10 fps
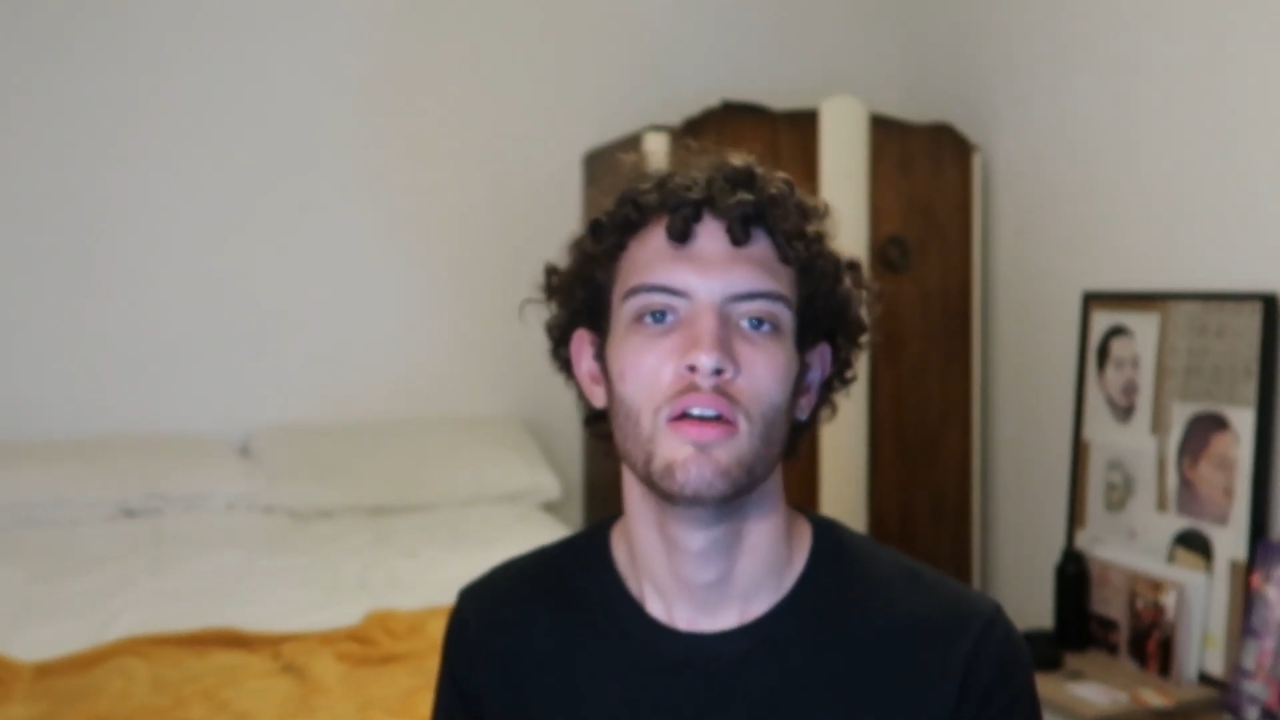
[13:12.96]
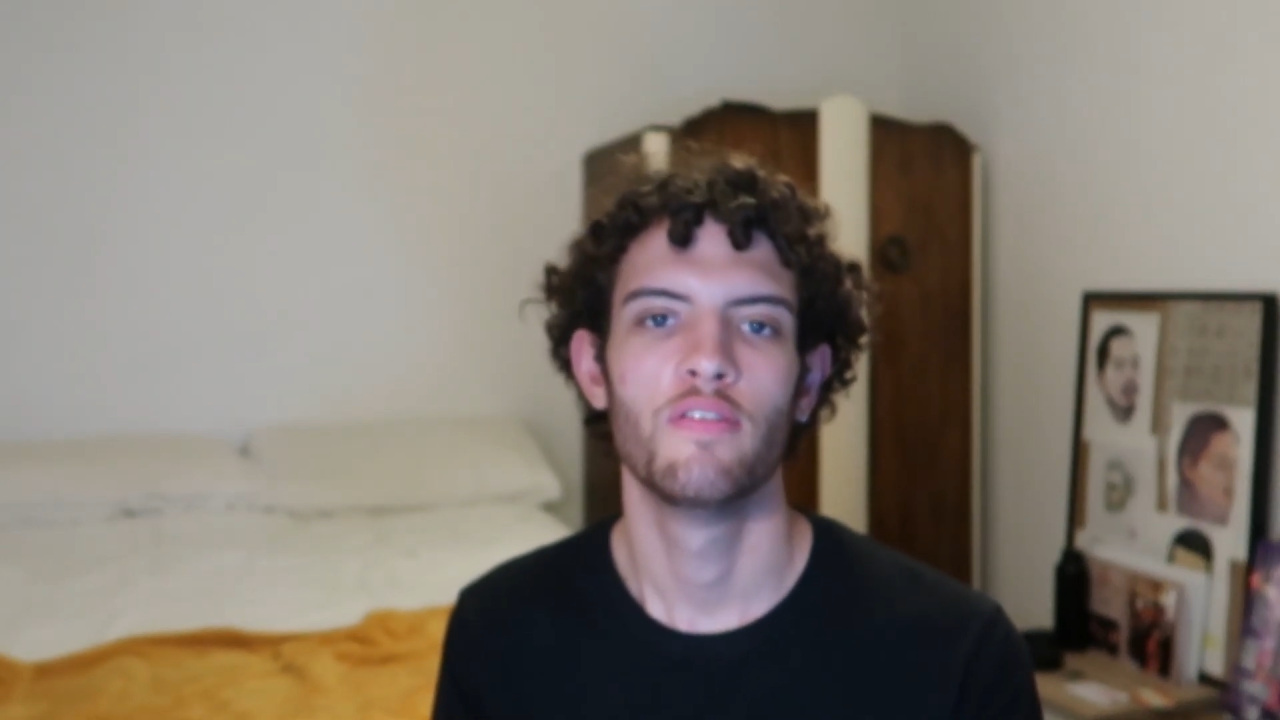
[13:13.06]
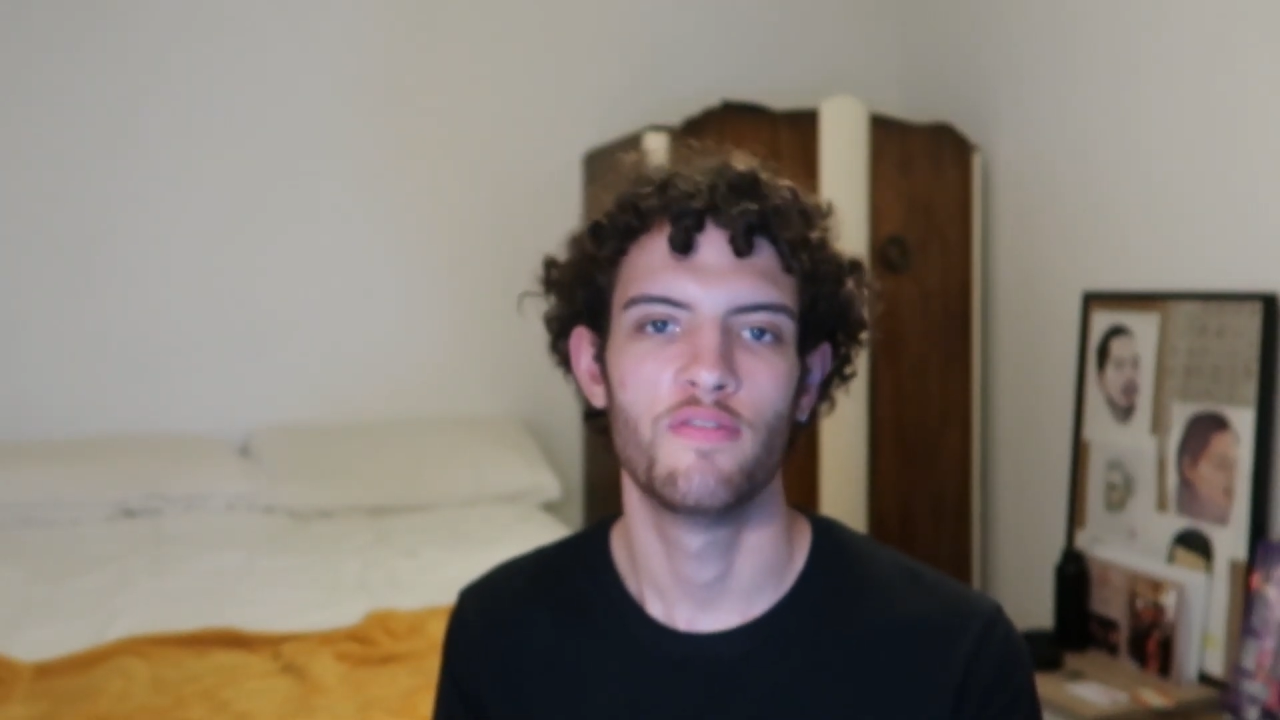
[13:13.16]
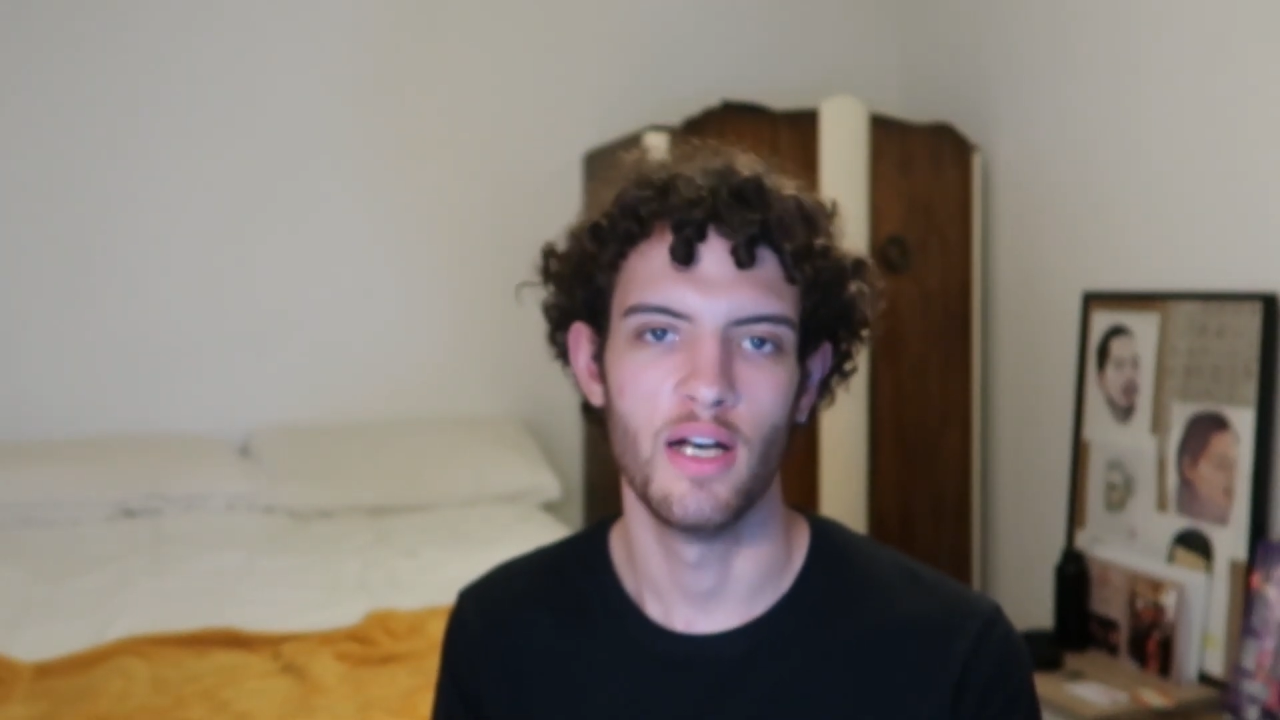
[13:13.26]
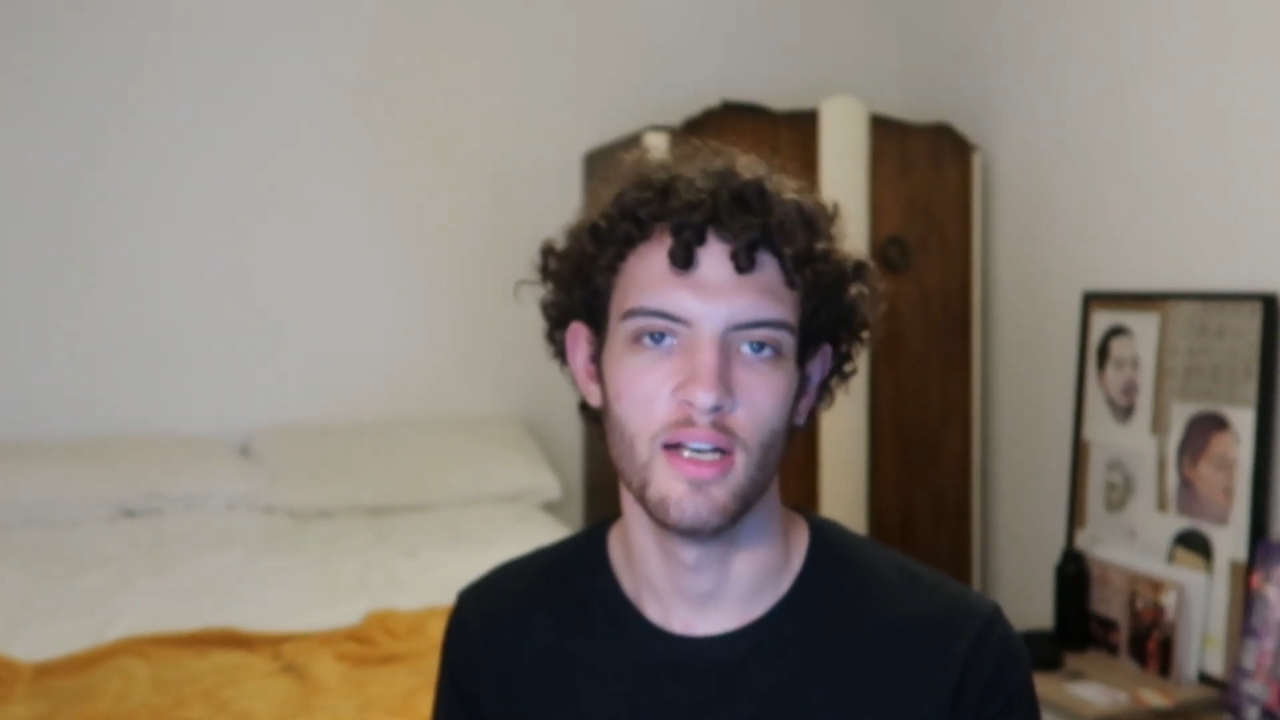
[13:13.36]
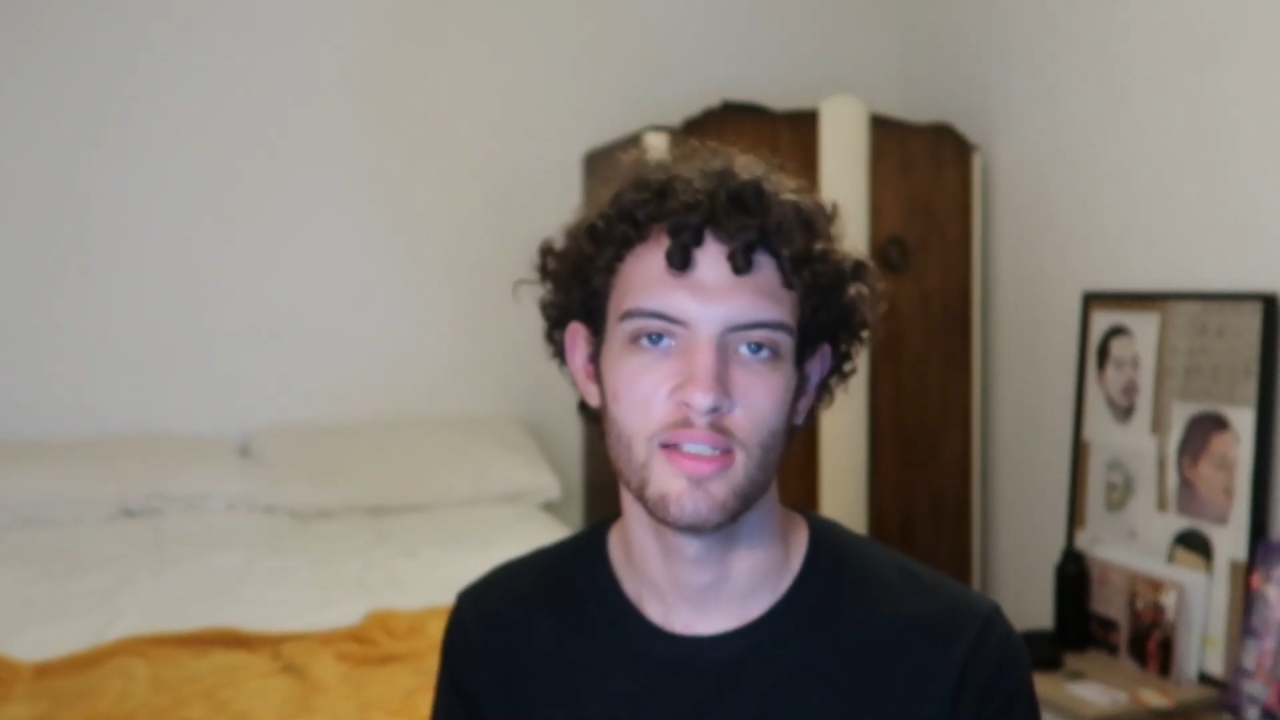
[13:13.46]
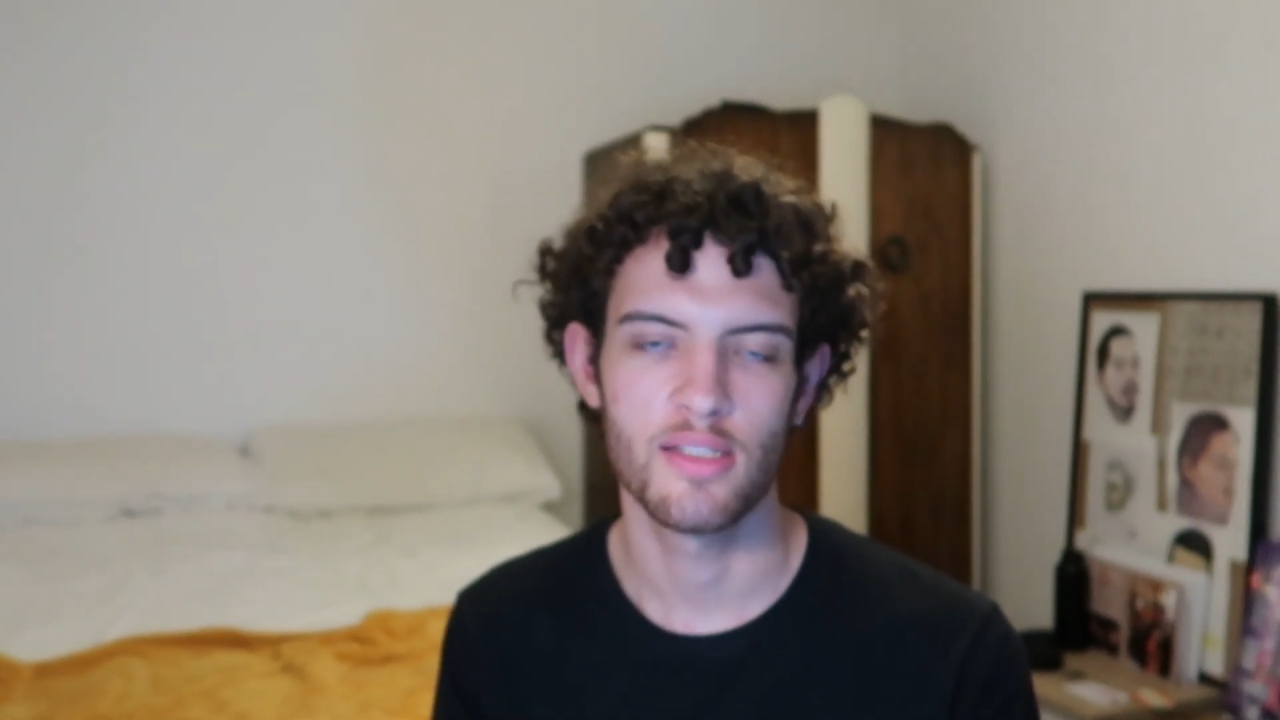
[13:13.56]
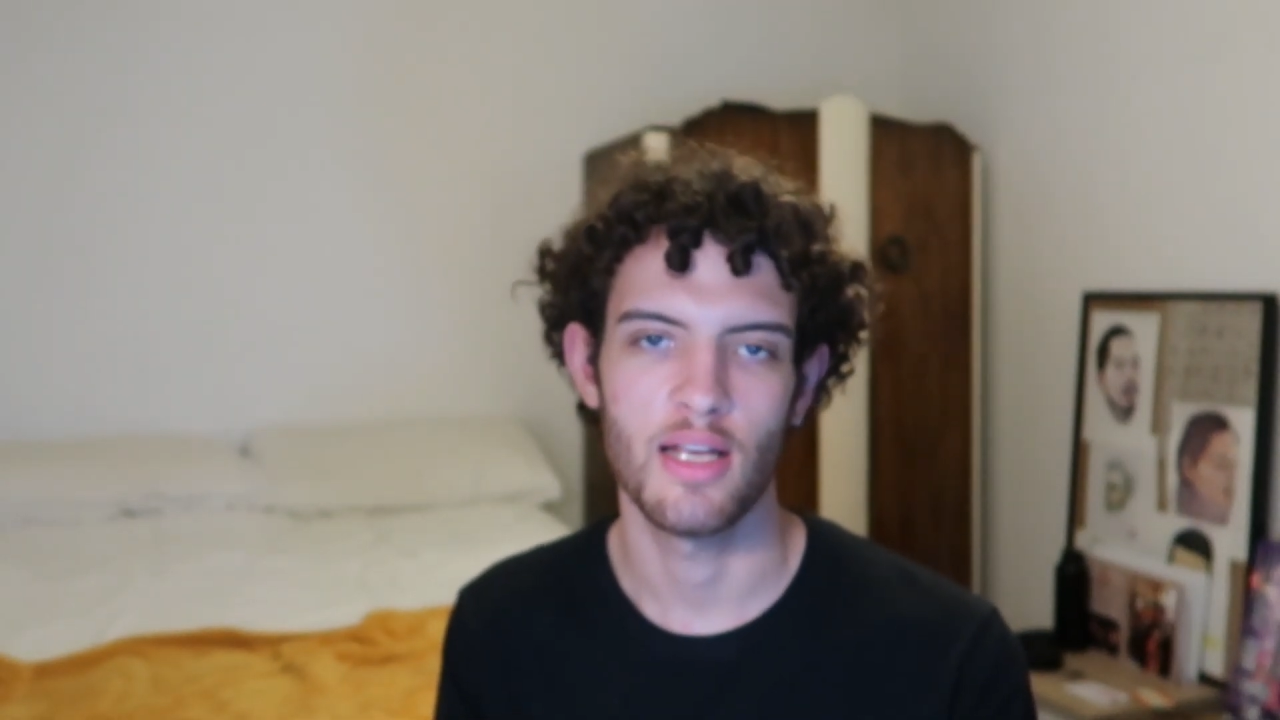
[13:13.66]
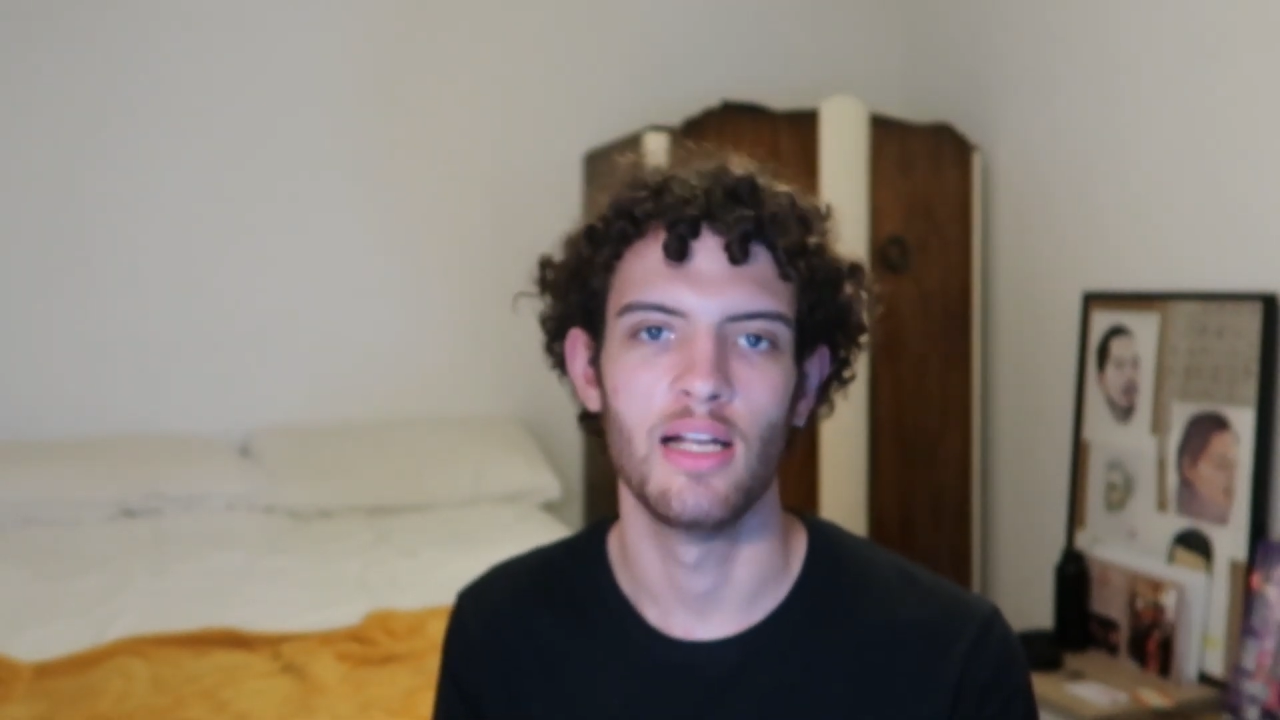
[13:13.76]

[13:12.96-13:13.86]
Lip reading: first,